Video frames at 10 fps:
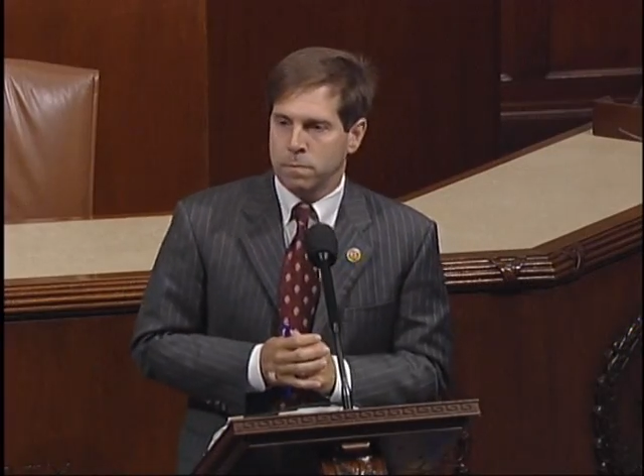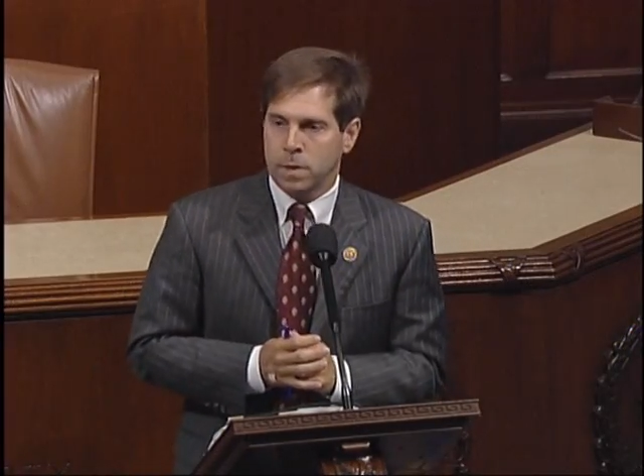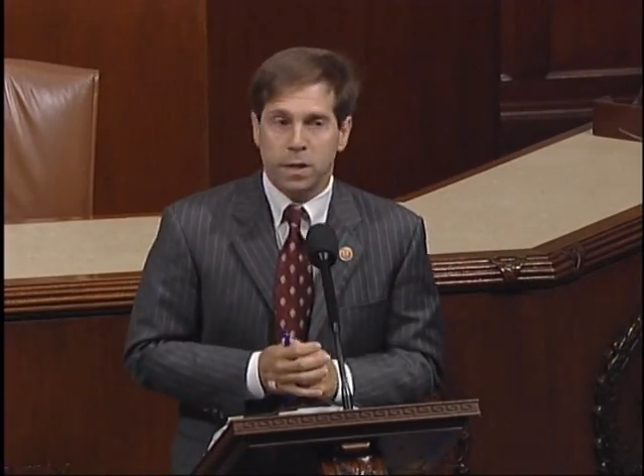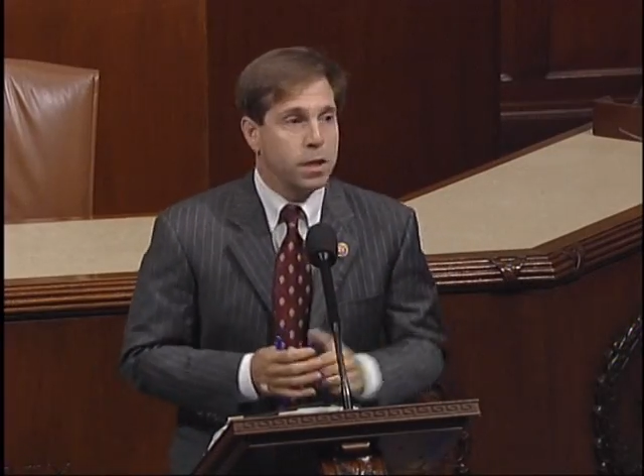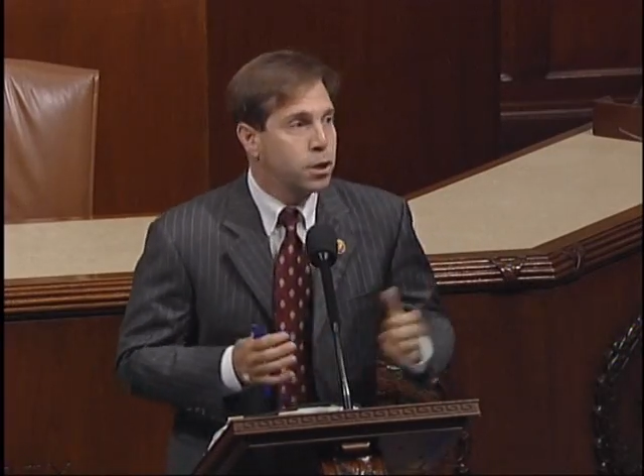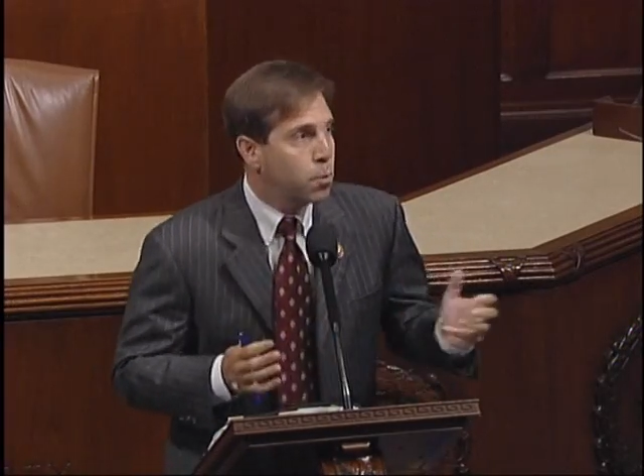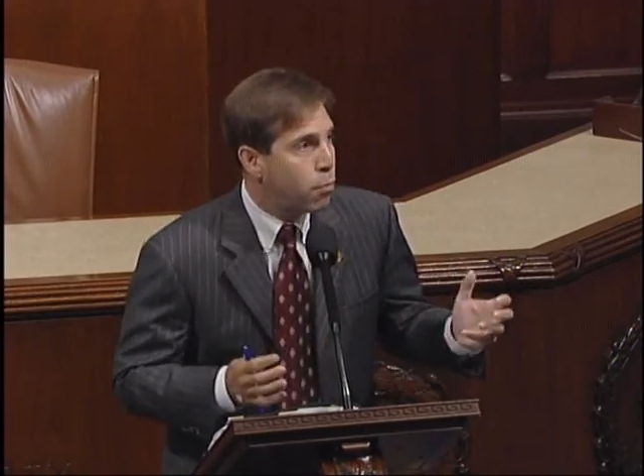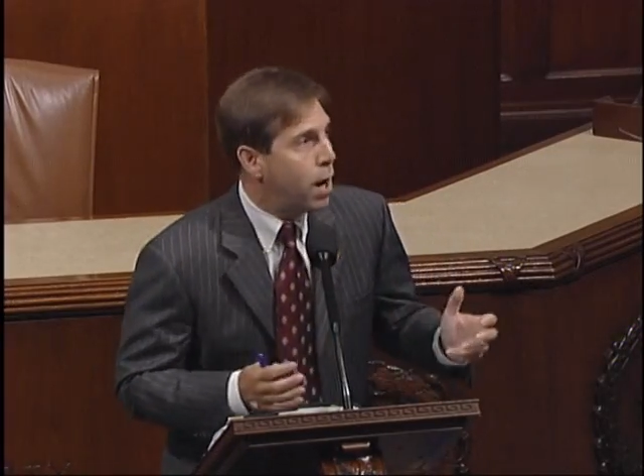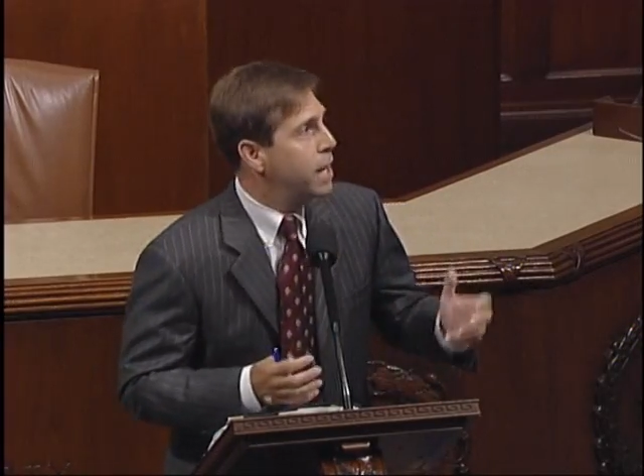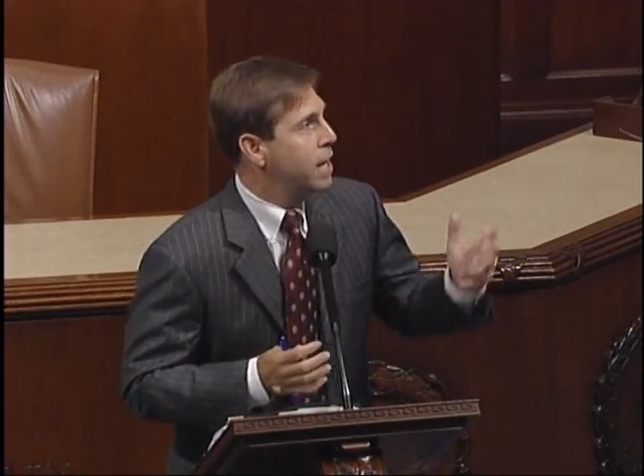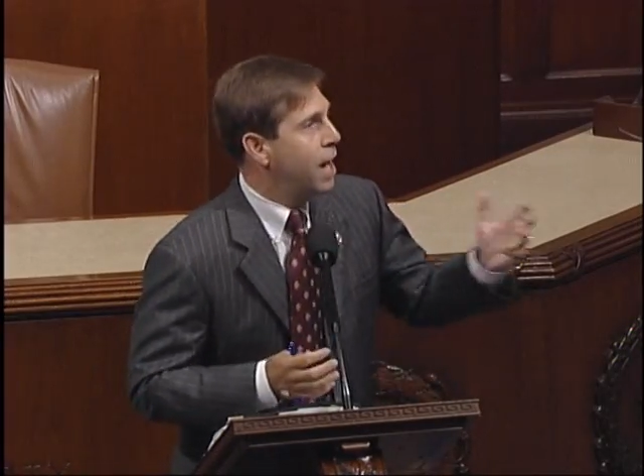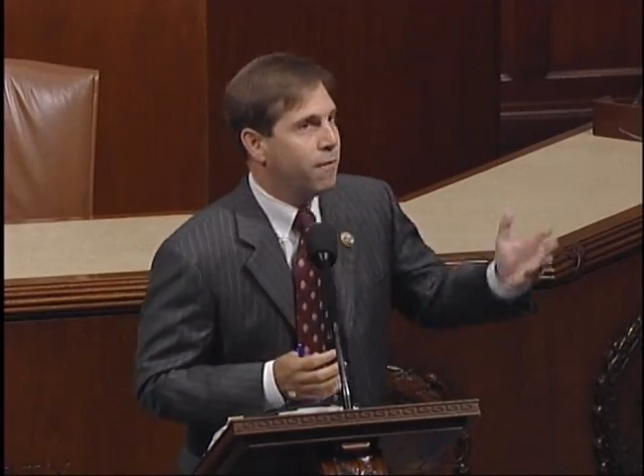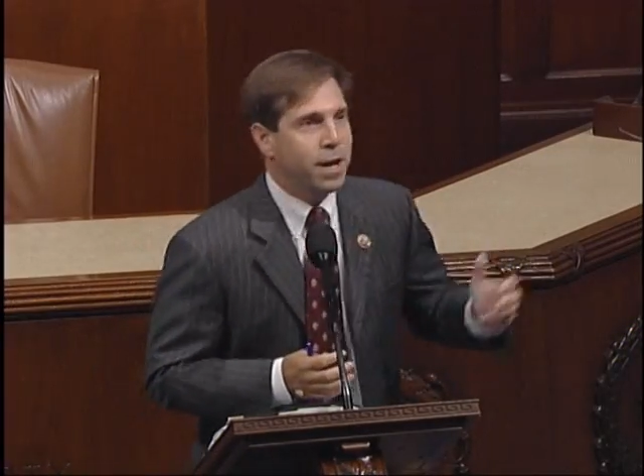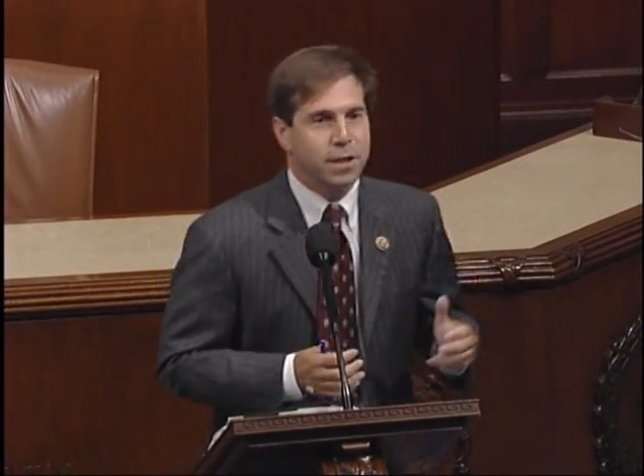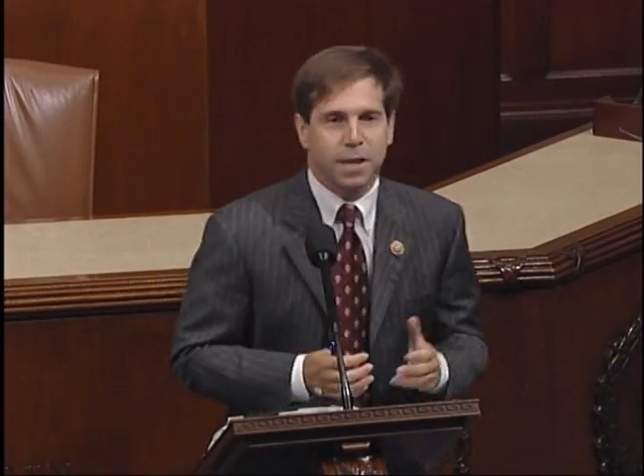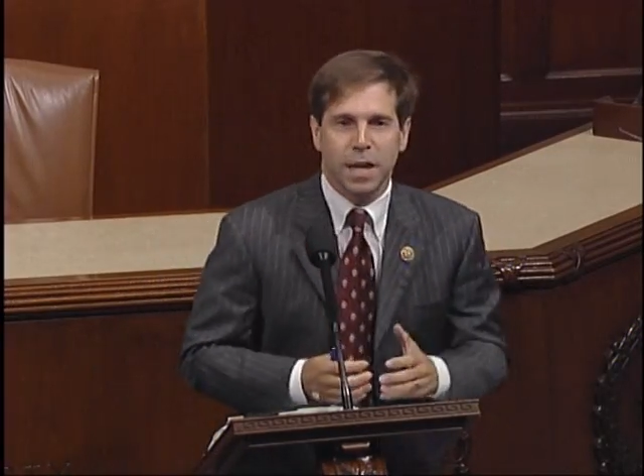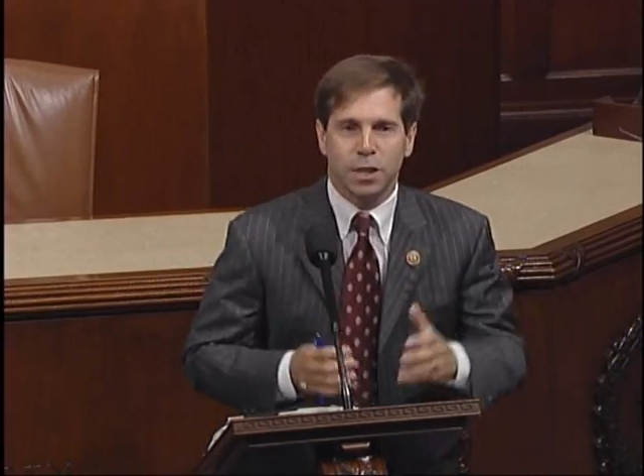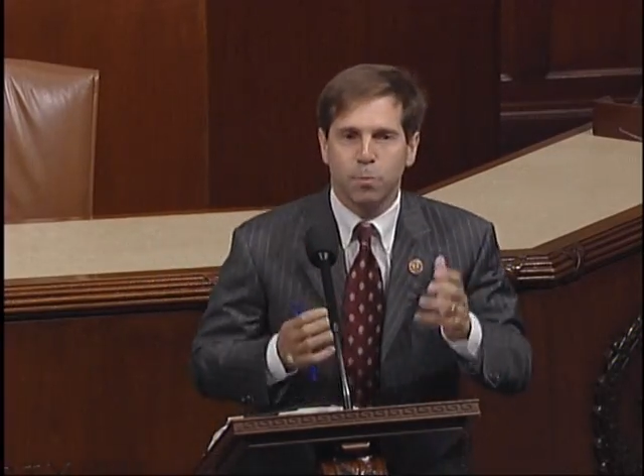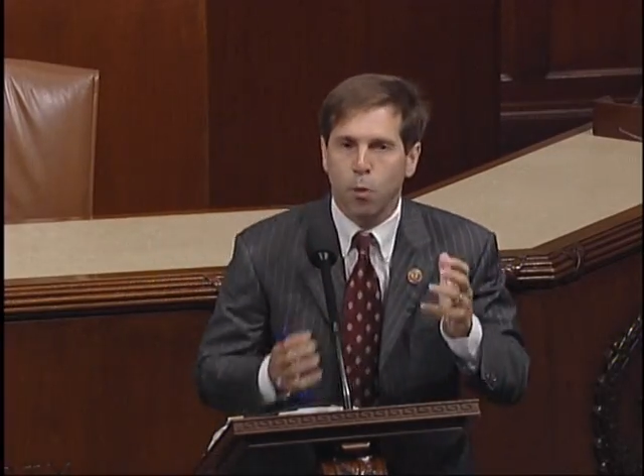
He said, "You're bright, you have an education,